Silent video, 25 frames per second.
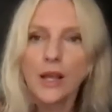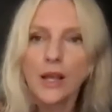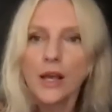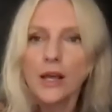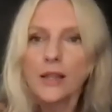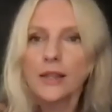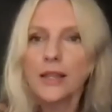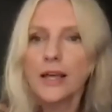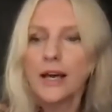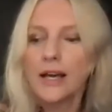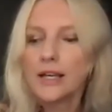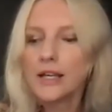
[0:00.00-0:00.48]

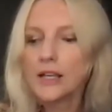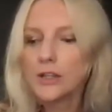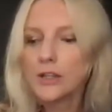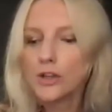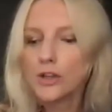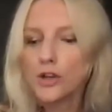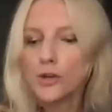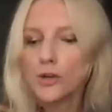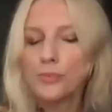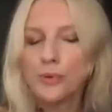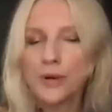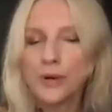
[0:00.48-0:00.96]
Like,
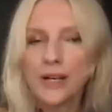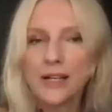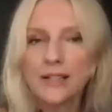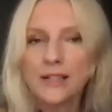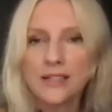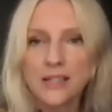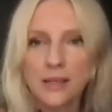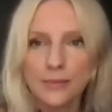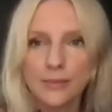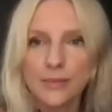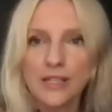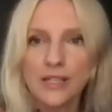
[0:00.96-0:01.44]
you bring
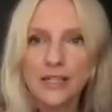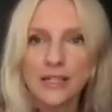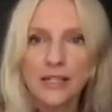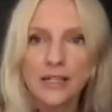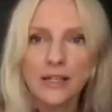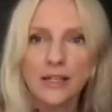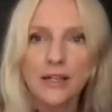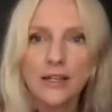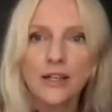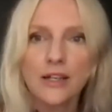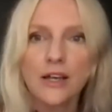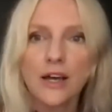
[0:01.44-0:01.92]

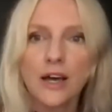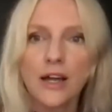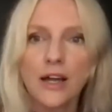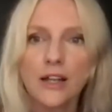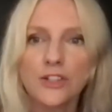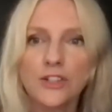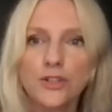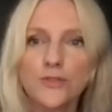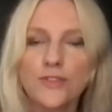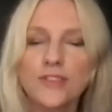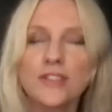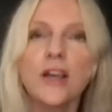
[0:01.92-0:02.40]
something
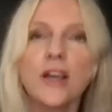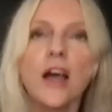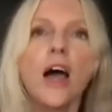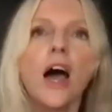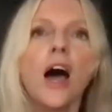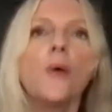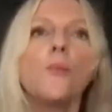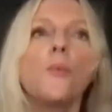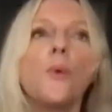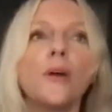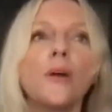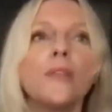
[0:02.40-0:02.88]
to this.
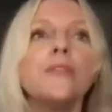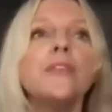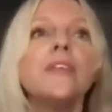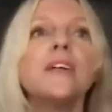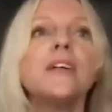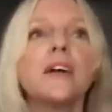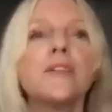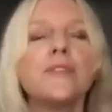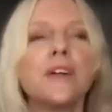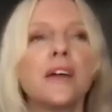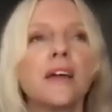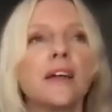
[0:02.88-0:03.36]
And one thing I
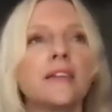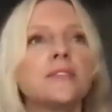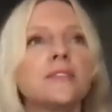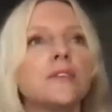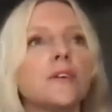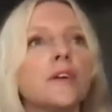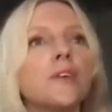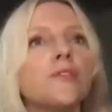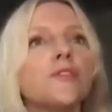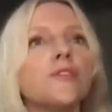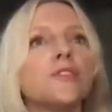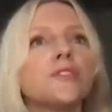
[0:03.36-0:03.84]
think, it's not
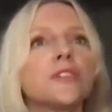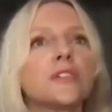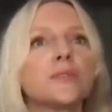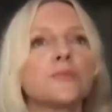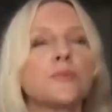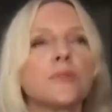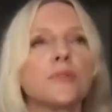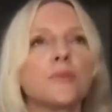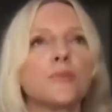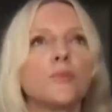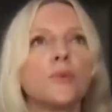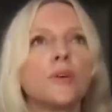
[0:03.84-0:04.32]
even just
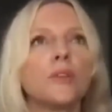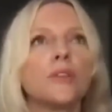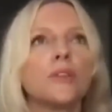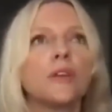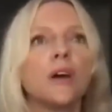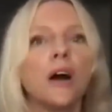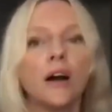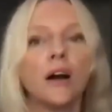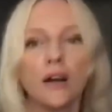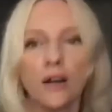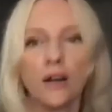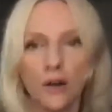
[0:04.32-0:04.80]
with
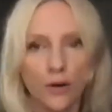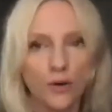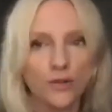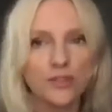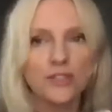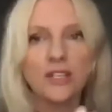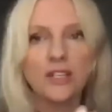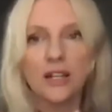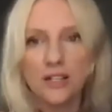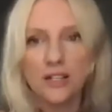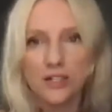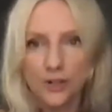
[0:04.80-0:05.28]
young girls,
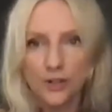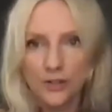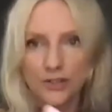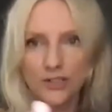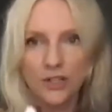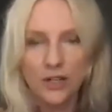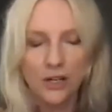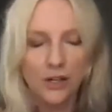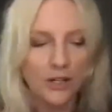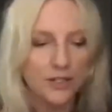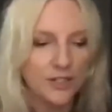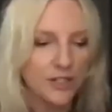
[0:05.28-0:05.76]
teenage girls,
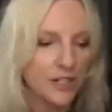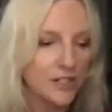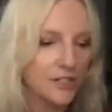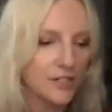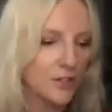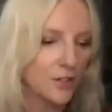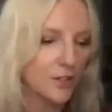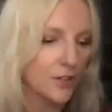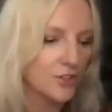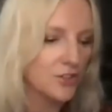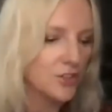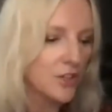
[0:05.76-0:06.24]
college age
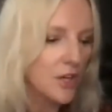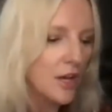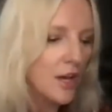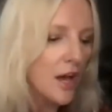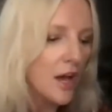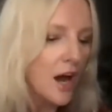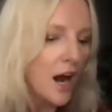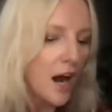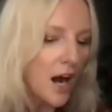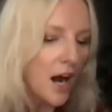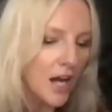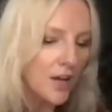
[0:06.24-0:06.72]
girls.
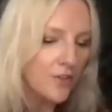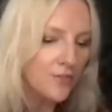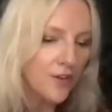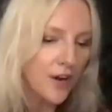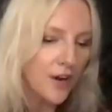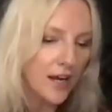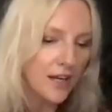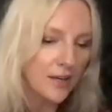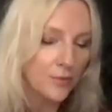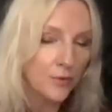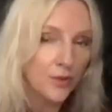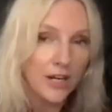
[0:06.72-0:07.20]
I
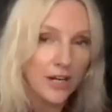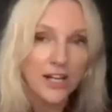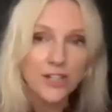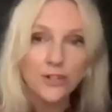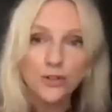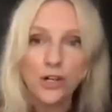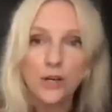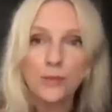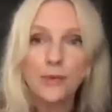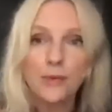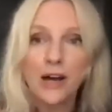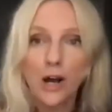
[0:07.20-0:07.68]
find, and what I
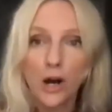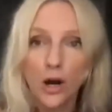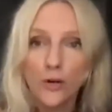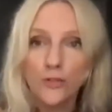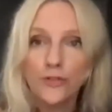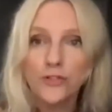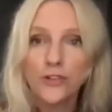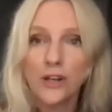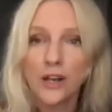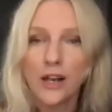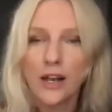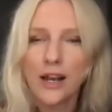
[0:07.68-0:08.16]
talk about
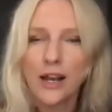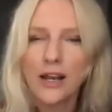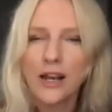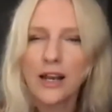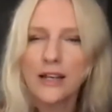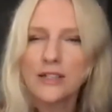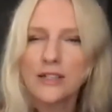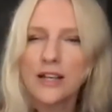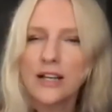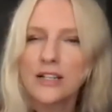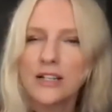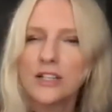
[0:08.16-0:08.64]
often,
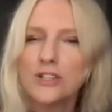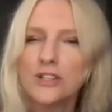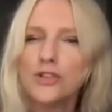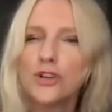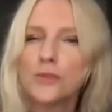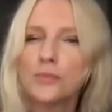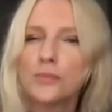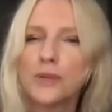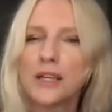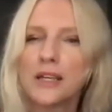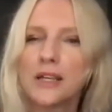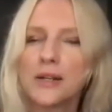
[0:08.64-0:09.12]
it actually took
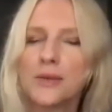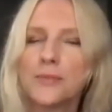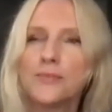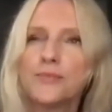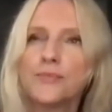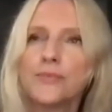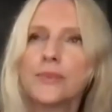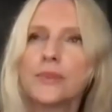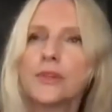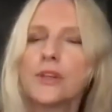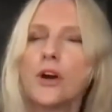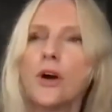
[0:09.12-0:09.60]
me
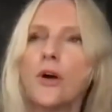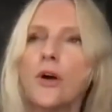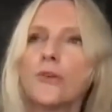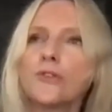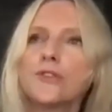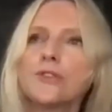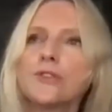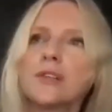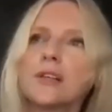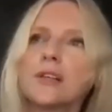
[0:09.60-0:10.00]
culturally a